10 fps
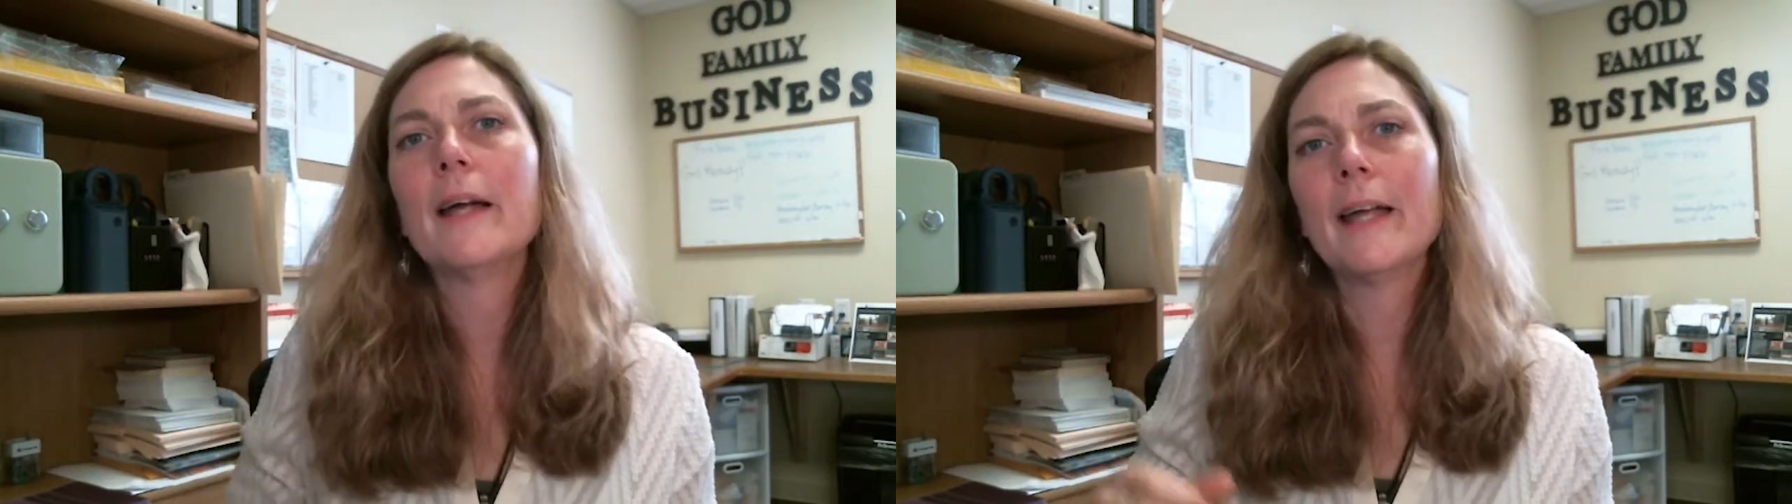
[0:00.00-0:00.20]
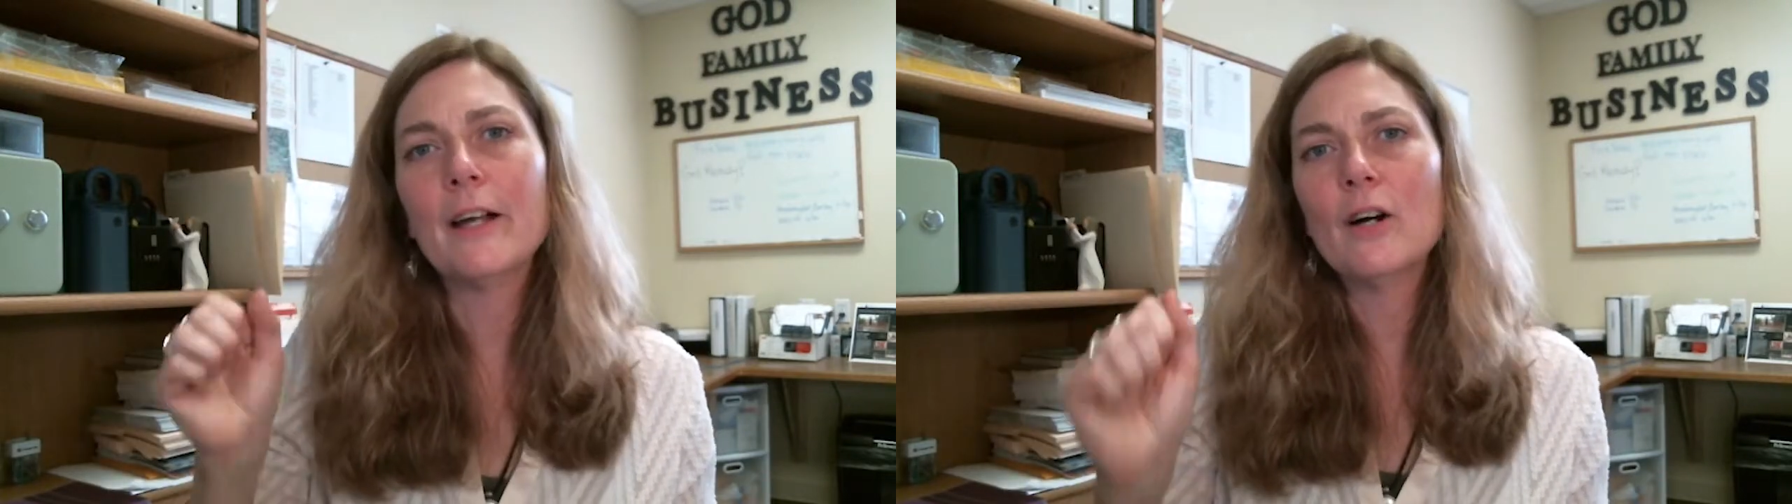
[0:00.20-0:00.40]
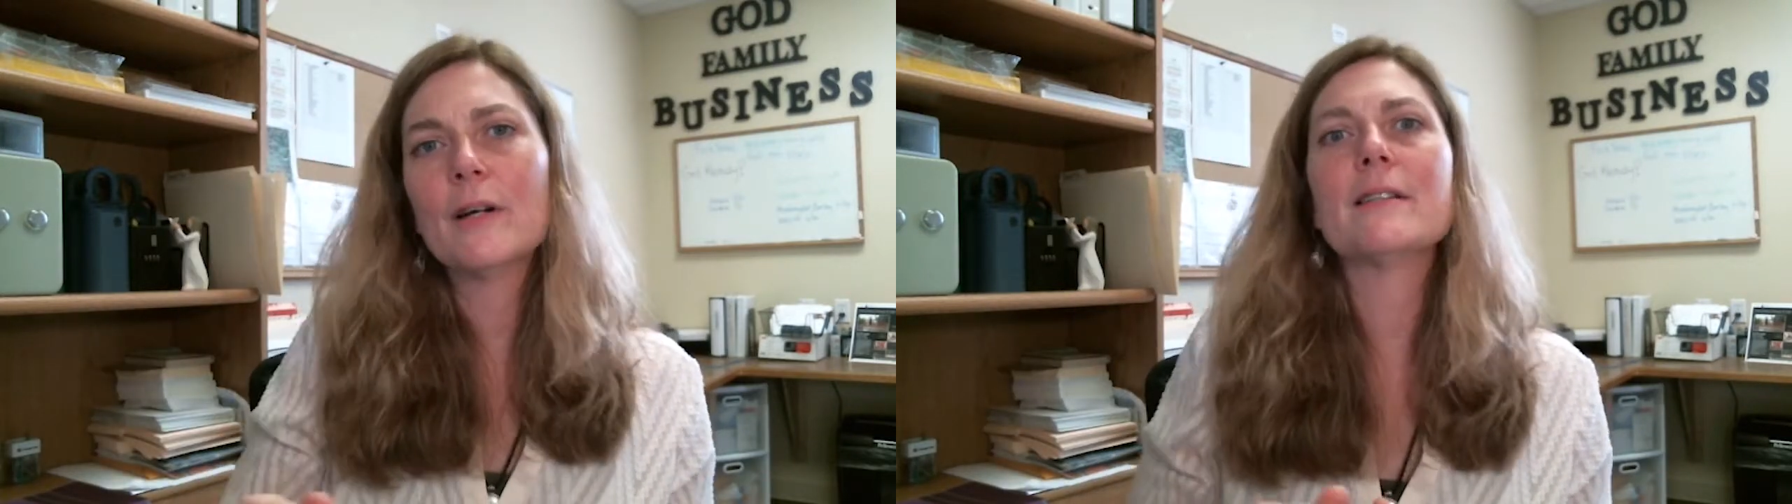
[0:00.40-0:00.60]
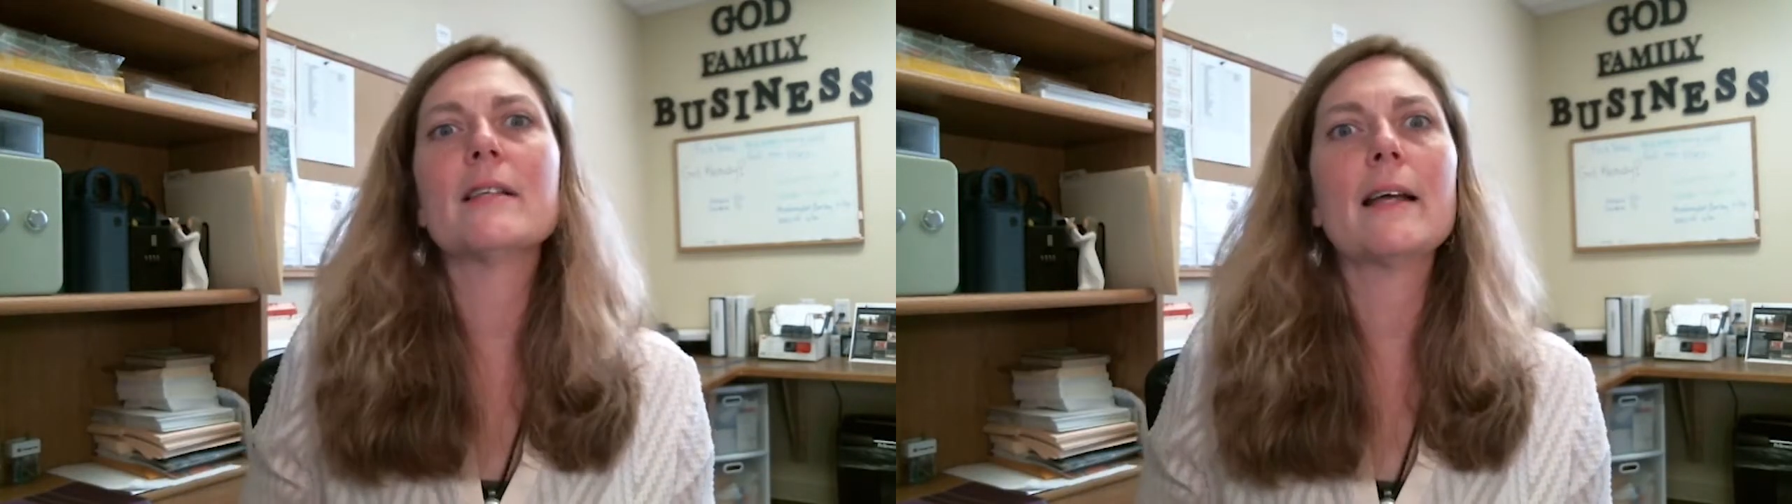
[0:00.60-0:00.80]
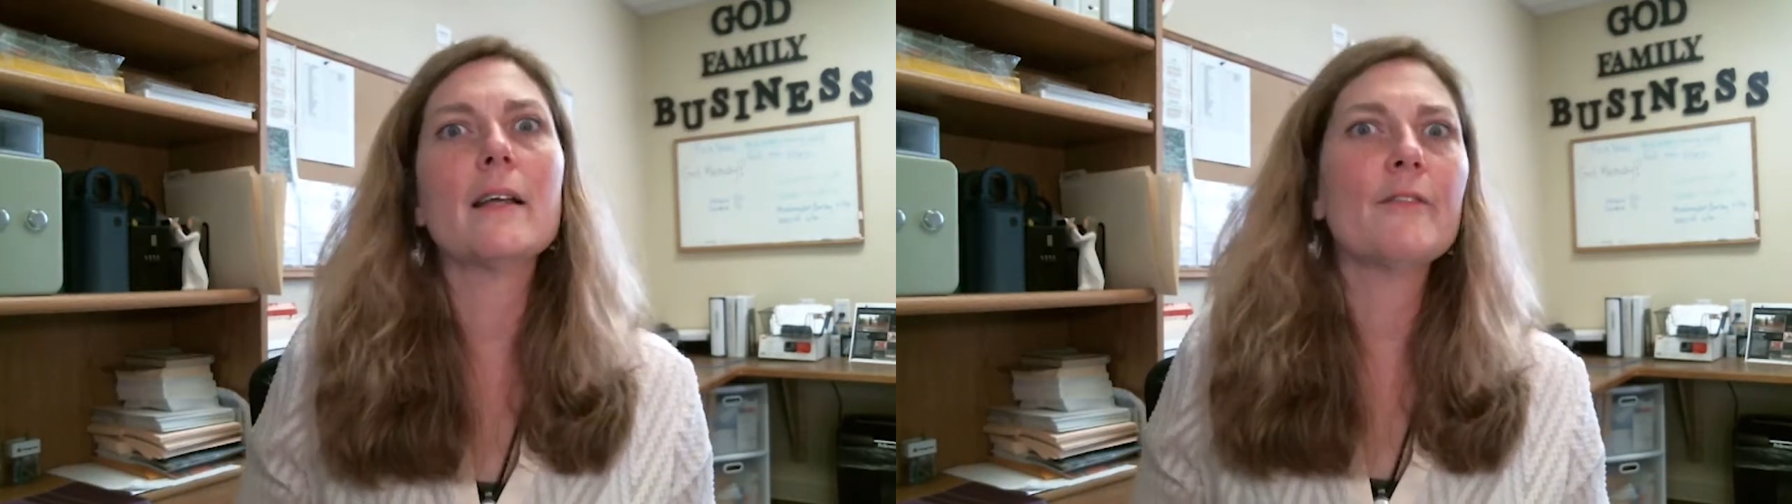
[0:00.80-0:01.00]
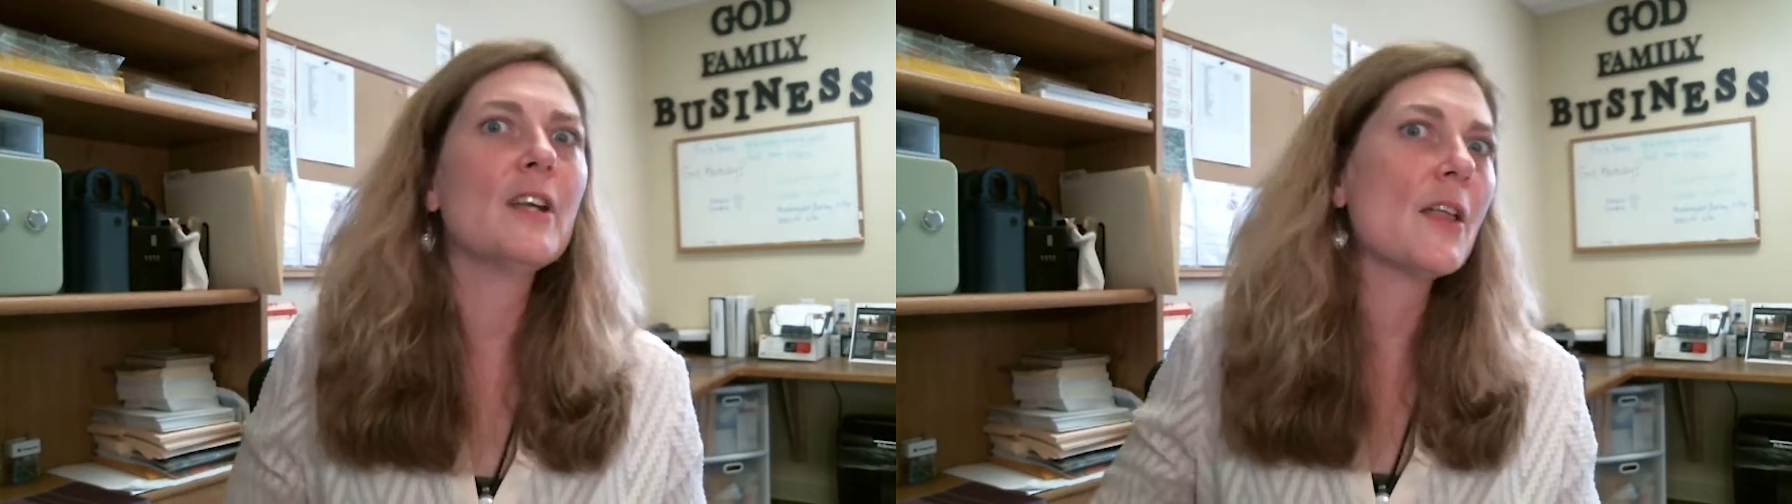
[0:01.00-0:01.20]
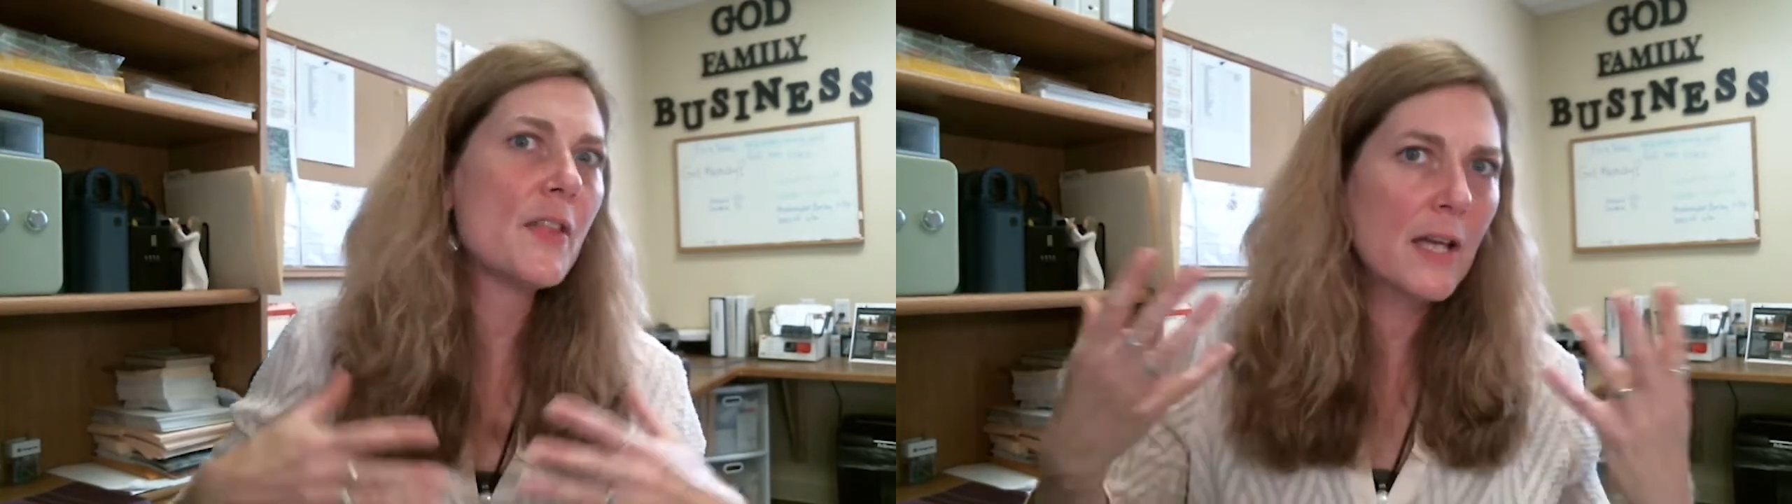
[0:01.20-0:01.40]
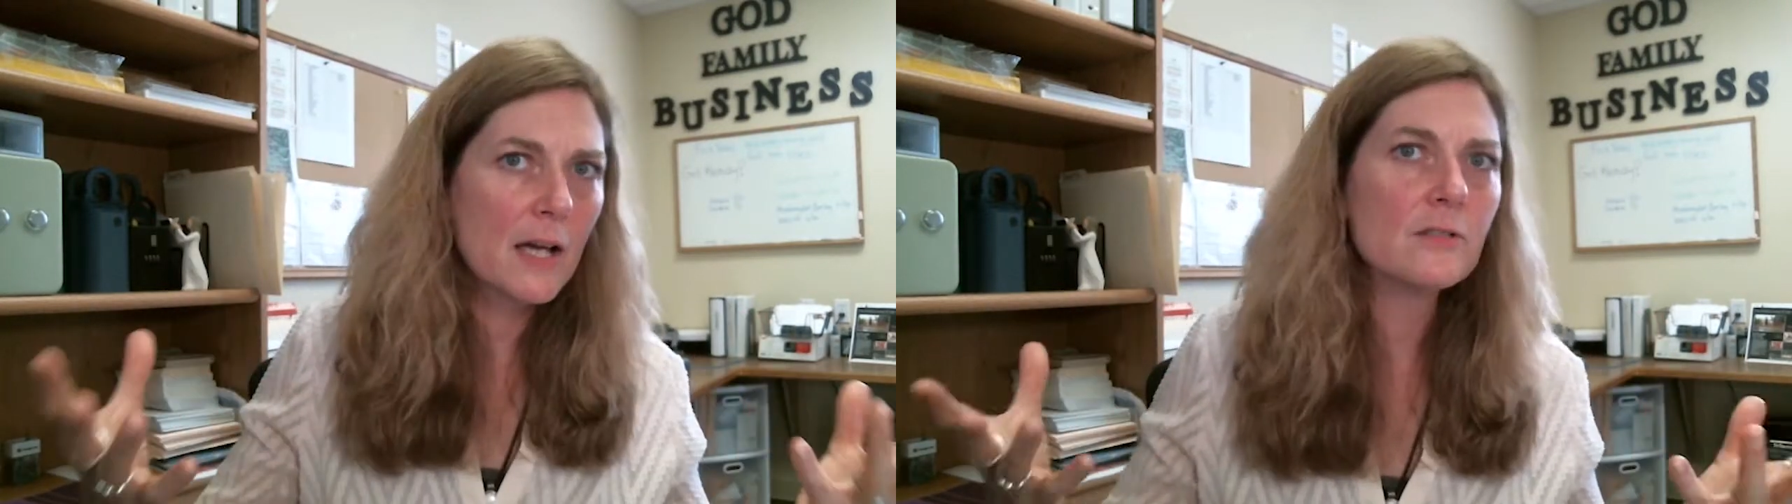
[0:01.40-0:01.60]
and it's like, if
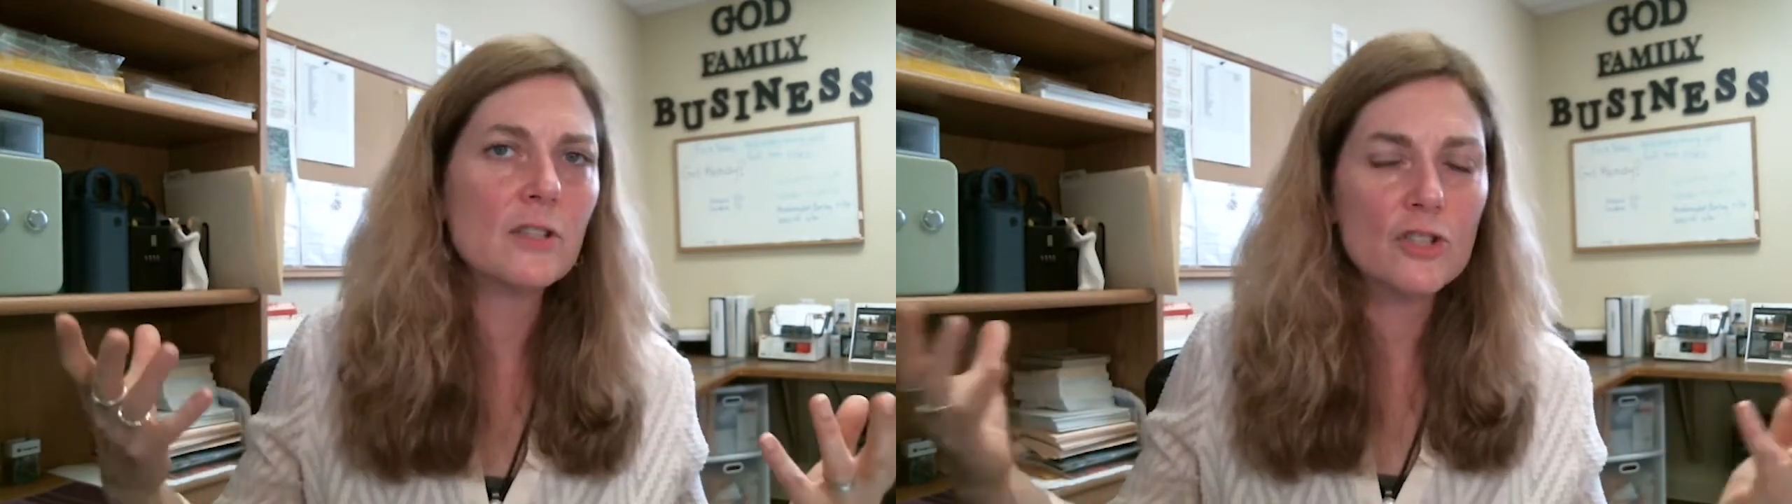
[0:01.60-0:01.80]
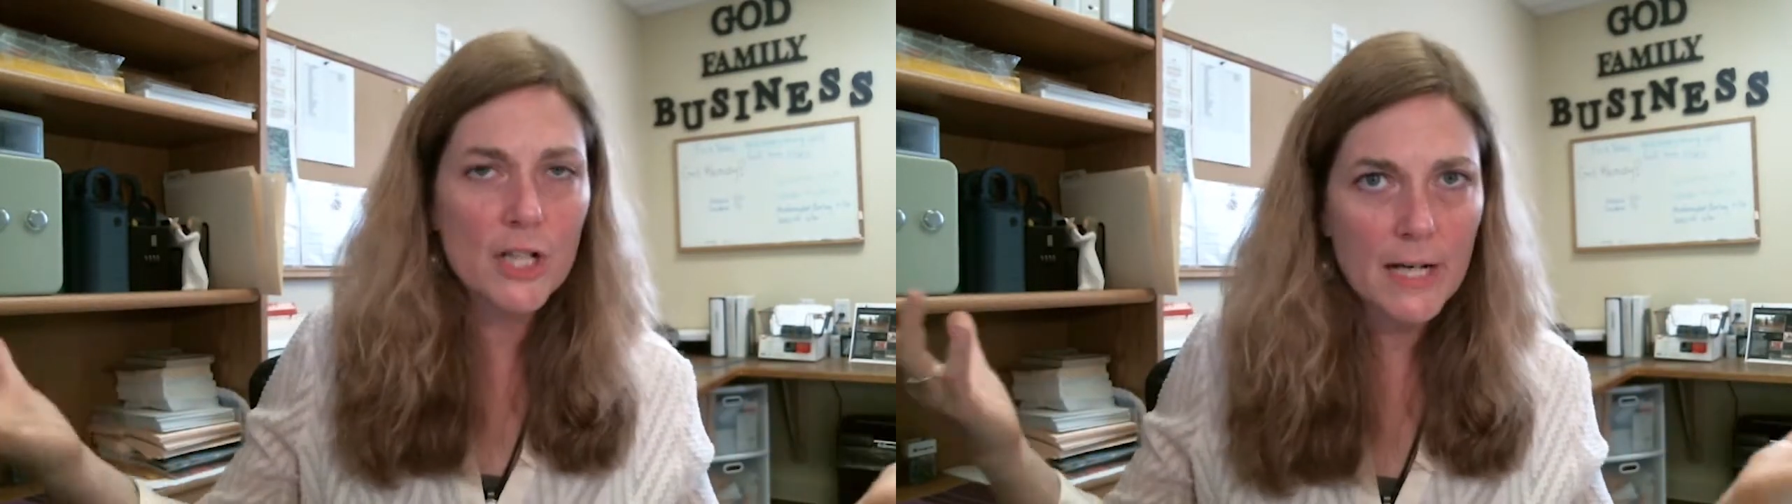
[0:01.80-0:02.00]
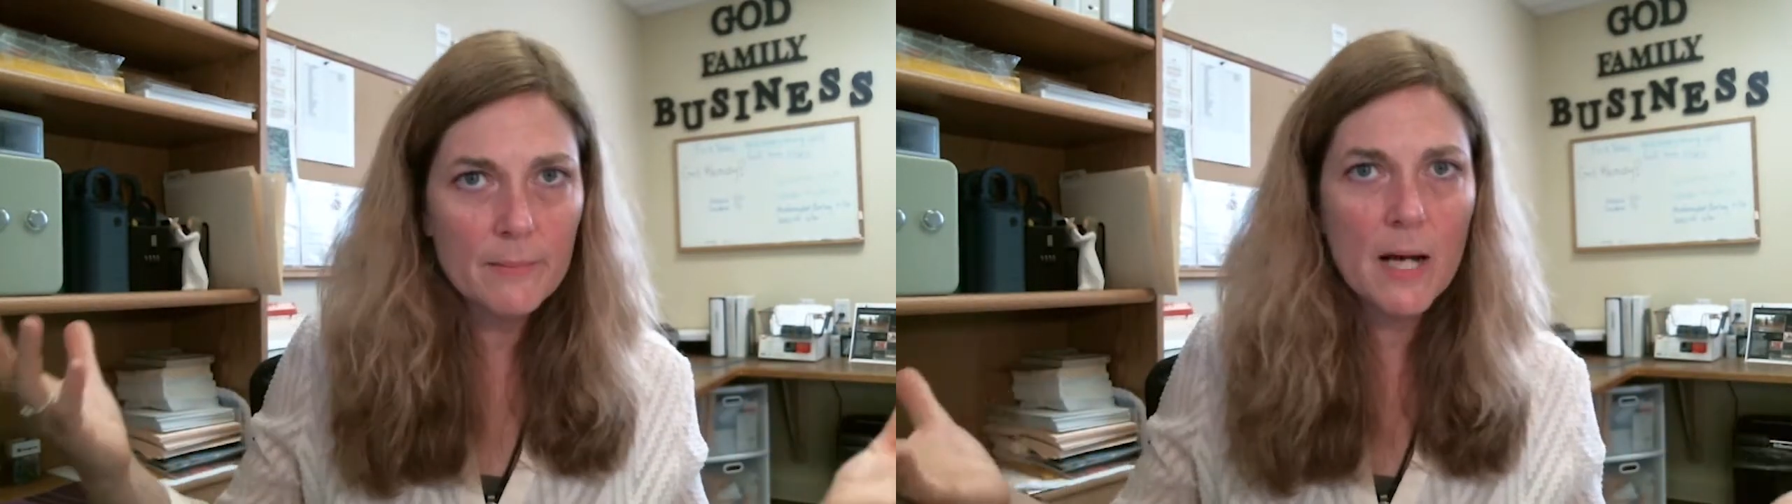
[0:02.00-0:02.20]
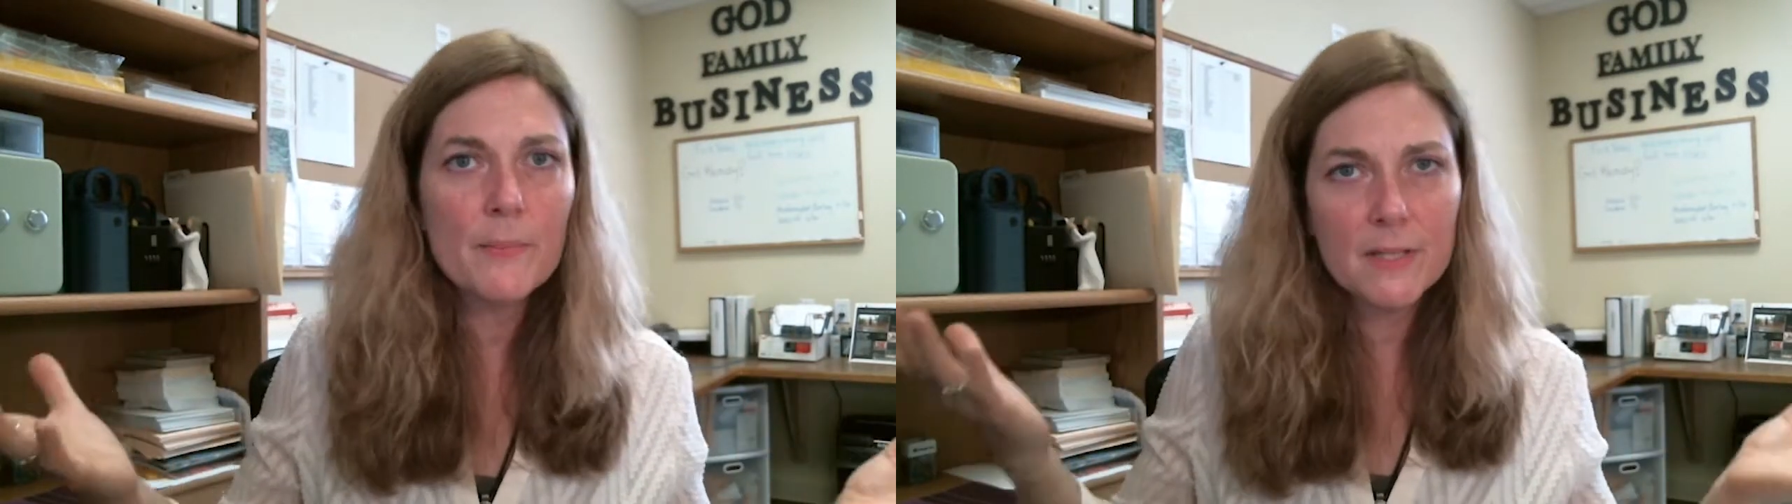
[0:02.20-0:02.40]
nothing else to shut him up,